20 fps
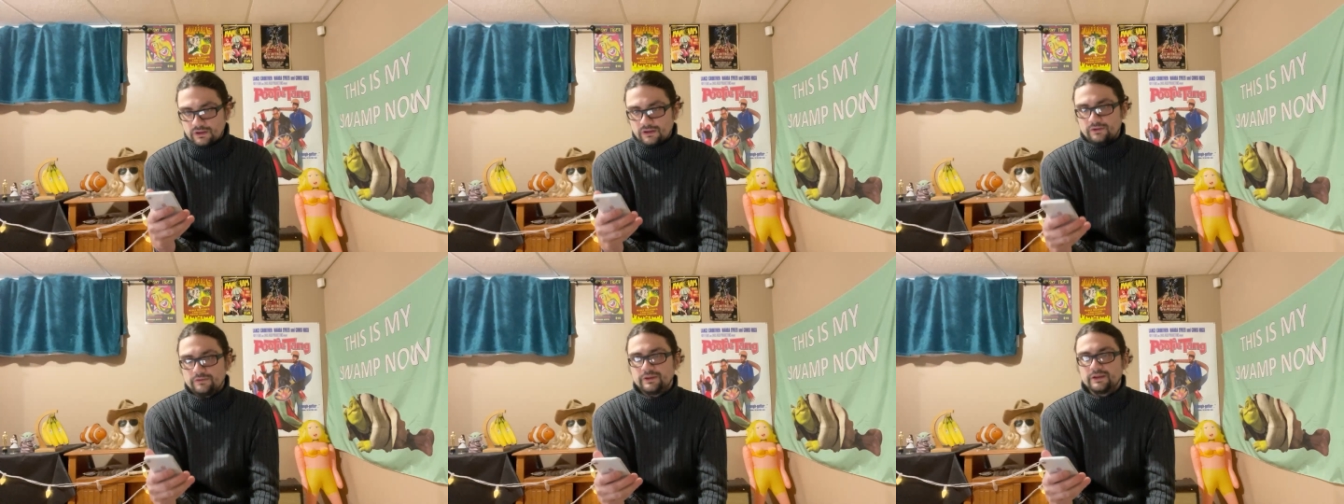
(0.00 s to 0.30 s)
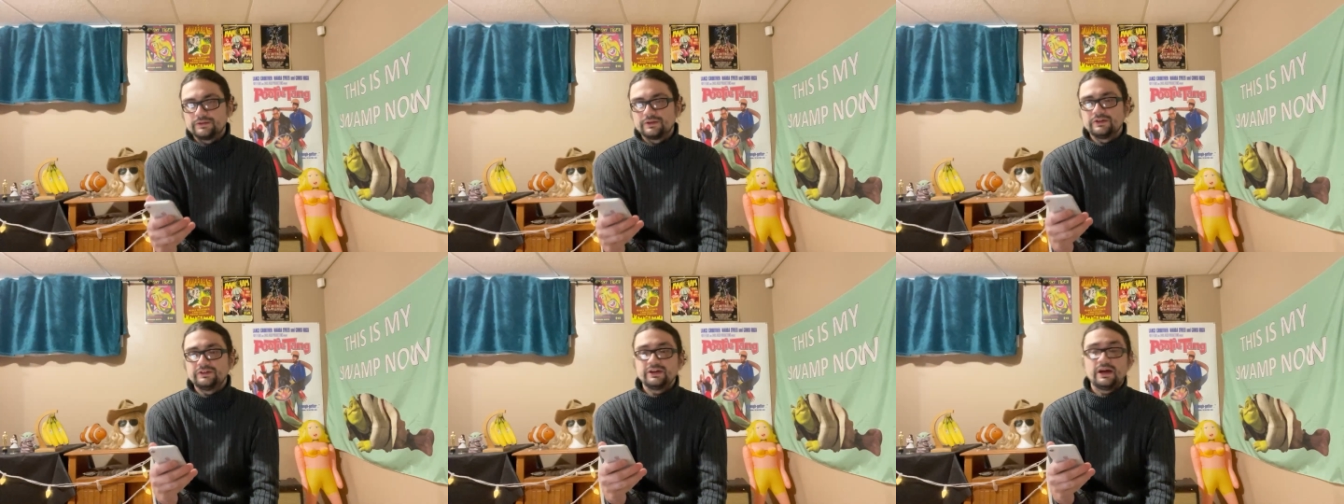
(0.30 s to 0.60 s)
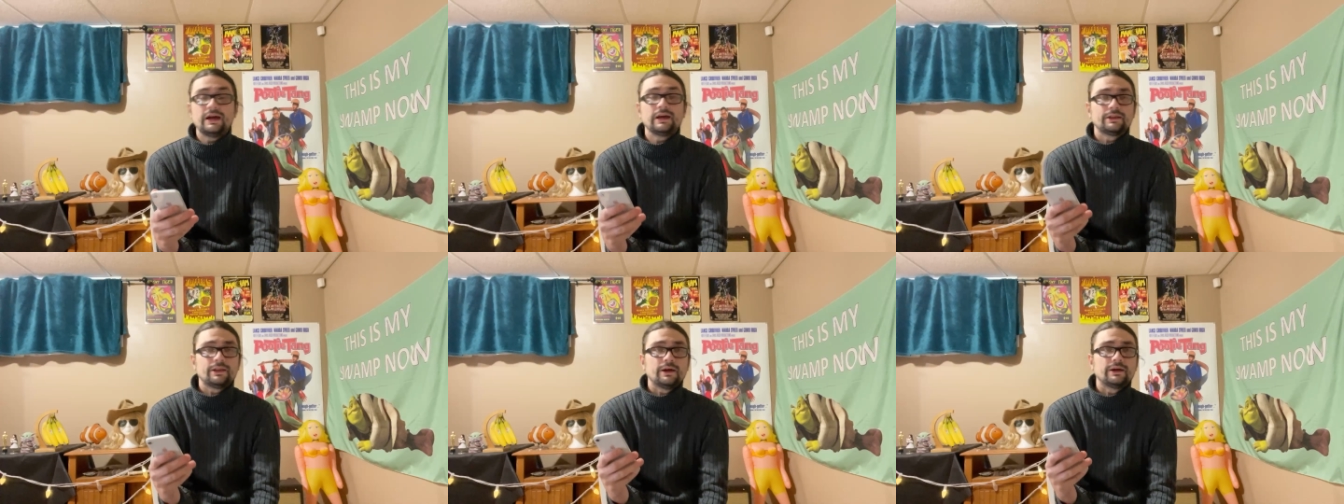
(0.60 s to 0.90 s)
that the
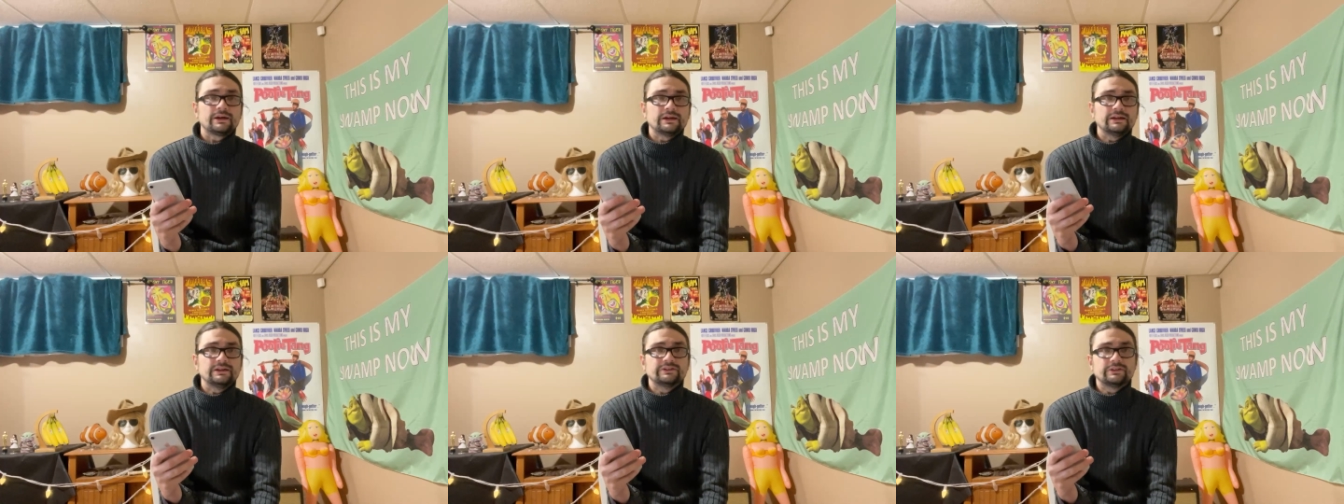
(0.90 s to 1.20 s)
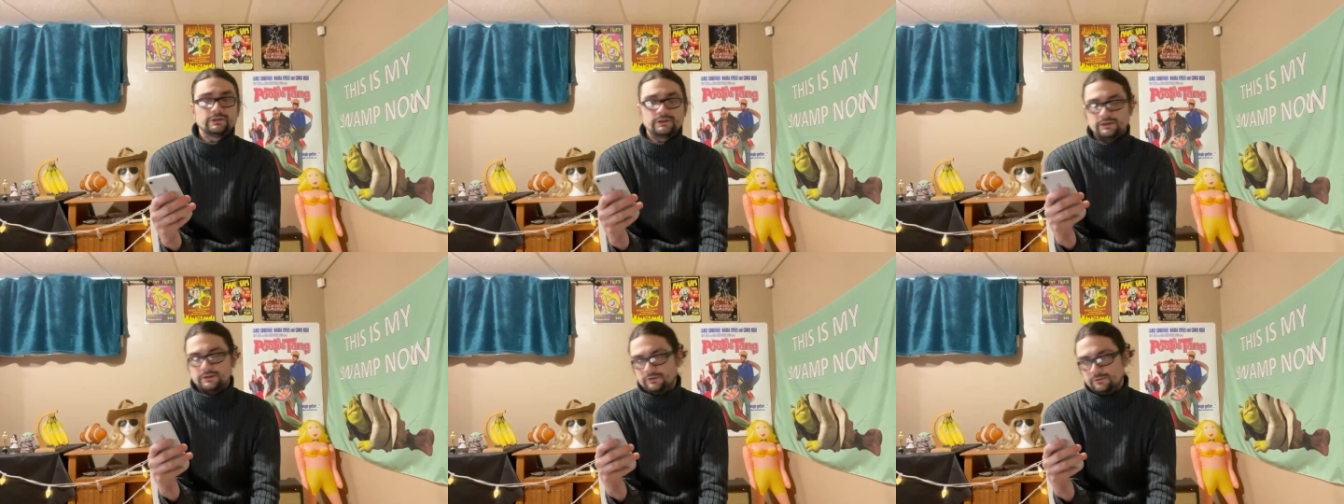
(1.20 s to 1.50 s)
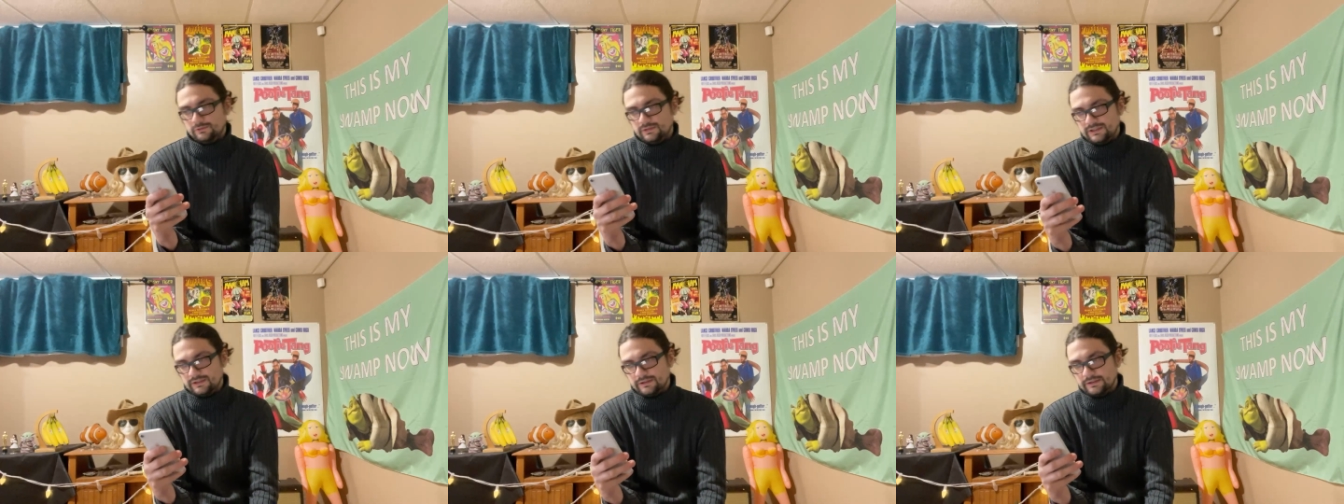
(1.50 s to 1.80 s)
dialogue is a little
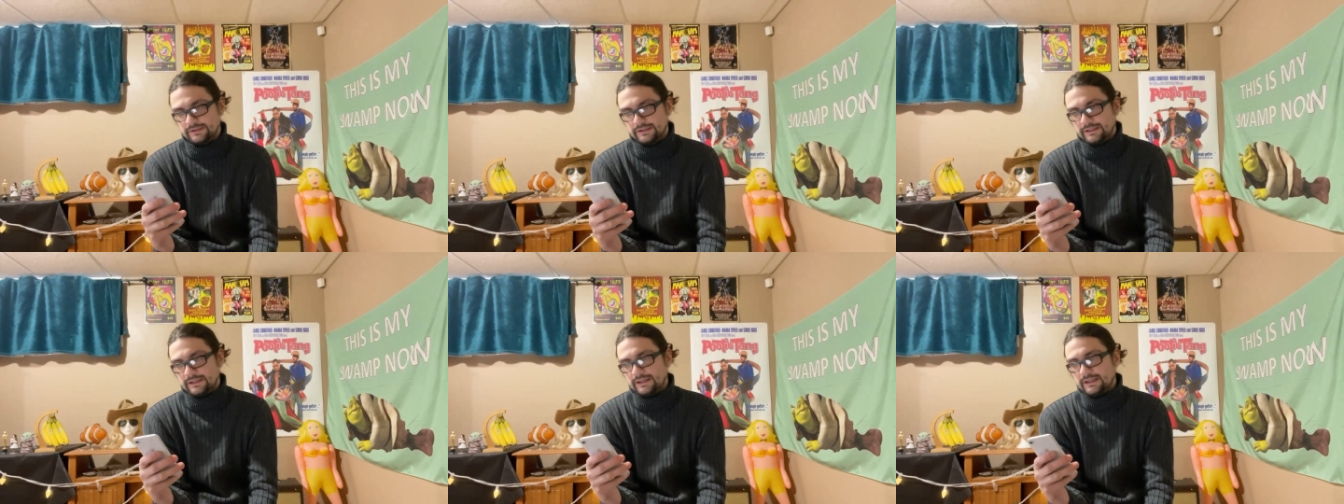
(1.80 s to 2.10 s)
weird.